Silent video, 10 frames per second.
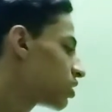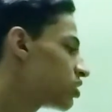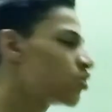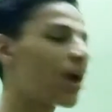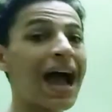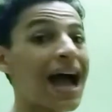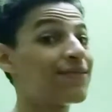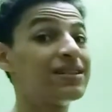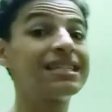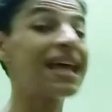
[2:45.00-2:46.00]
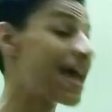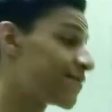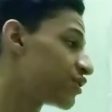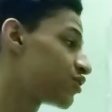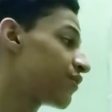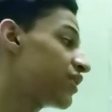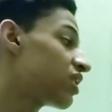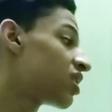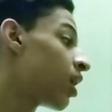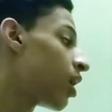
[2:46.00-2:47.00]
You haven't ever driven a
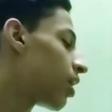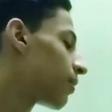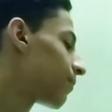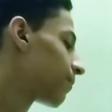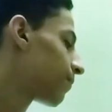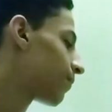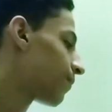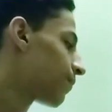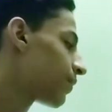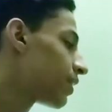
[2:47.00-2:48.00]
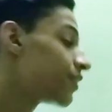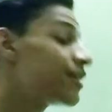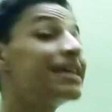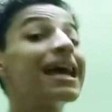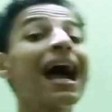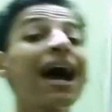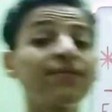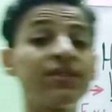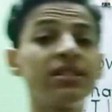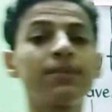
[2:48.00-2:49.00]
car. They
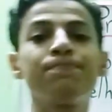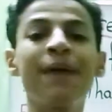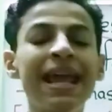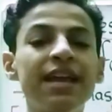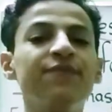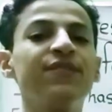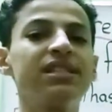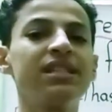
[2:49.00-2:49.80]
haven't paid for